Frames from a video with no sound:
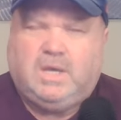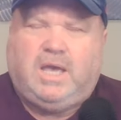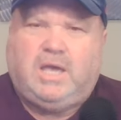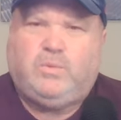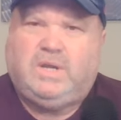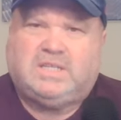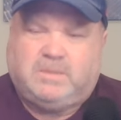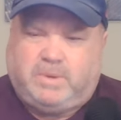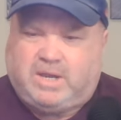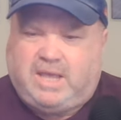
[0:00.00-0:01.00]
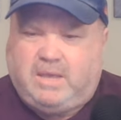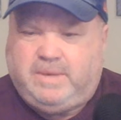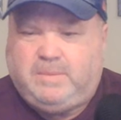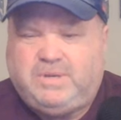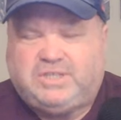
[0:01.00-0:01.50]
Edwin Escobar came
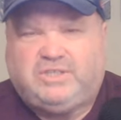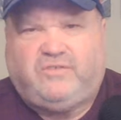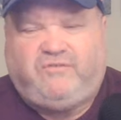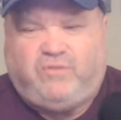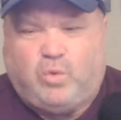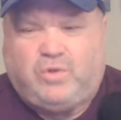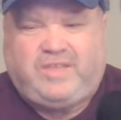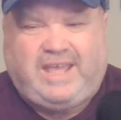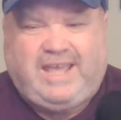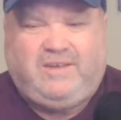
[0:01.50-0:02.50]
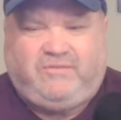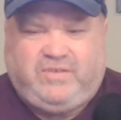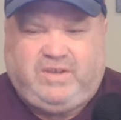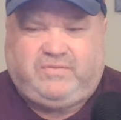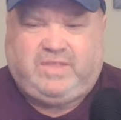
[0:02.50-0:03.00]
in, pitched the fourth and
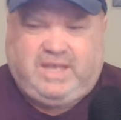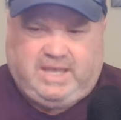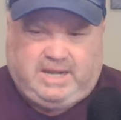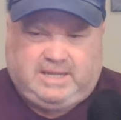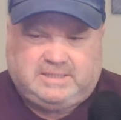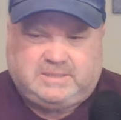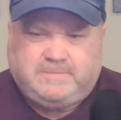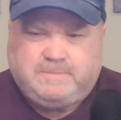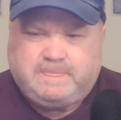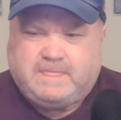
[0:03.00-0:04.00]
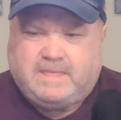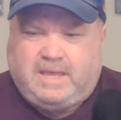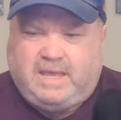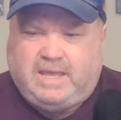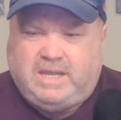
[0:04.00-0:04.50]
fifth innings
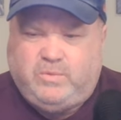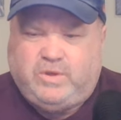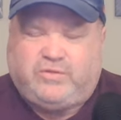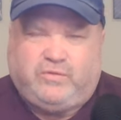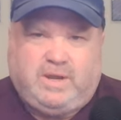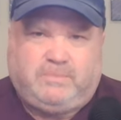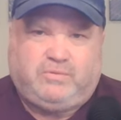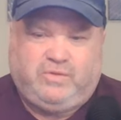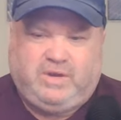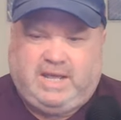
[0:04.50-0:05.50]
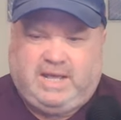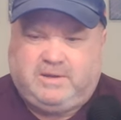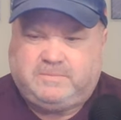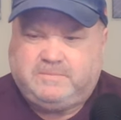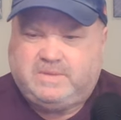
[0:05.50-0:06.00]
and he went three up, three
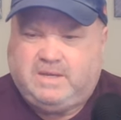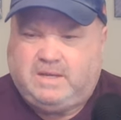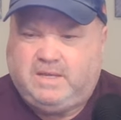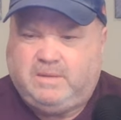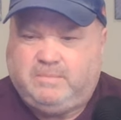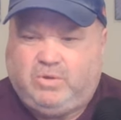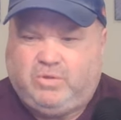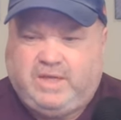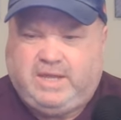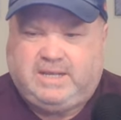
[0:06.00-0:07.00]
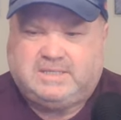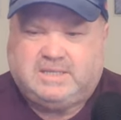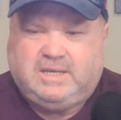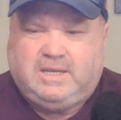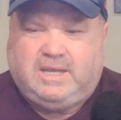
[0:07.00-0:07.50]
down uh, in both innings,
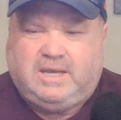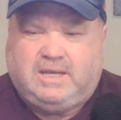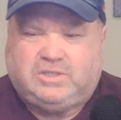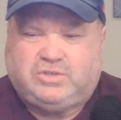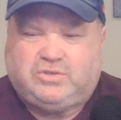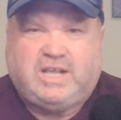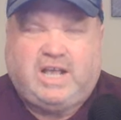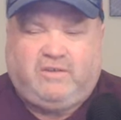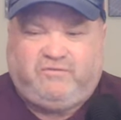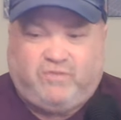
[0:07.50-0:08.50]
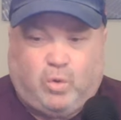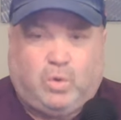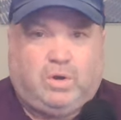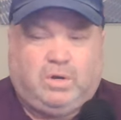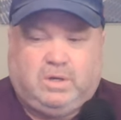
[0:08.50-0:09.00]
uh, struck out
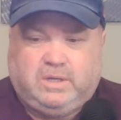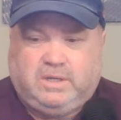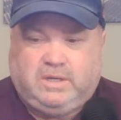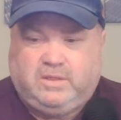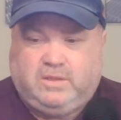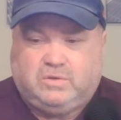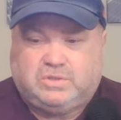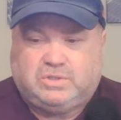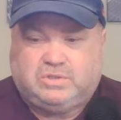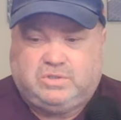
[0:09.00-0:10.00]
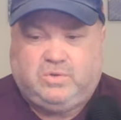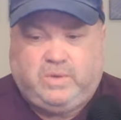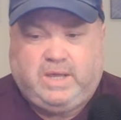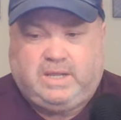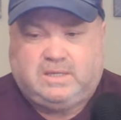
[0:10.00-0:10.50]
four in those two
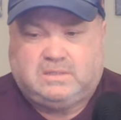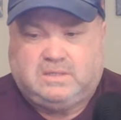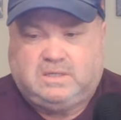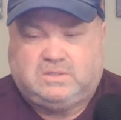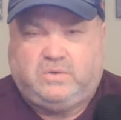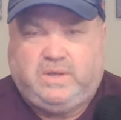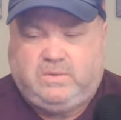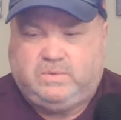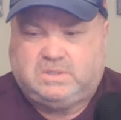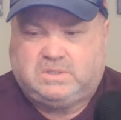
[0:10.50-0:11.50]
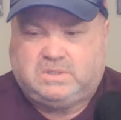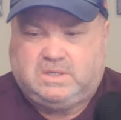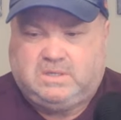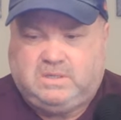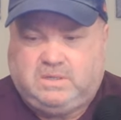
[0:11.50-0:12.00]
innings. So he was
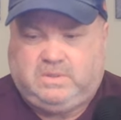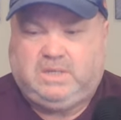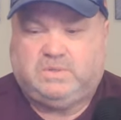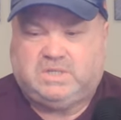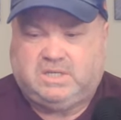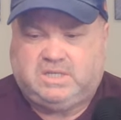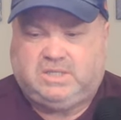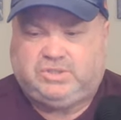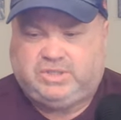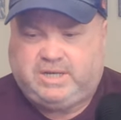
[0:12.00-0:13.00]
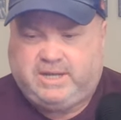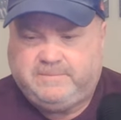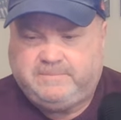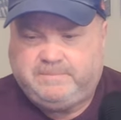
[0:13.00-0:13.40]
uh, he was untouched today.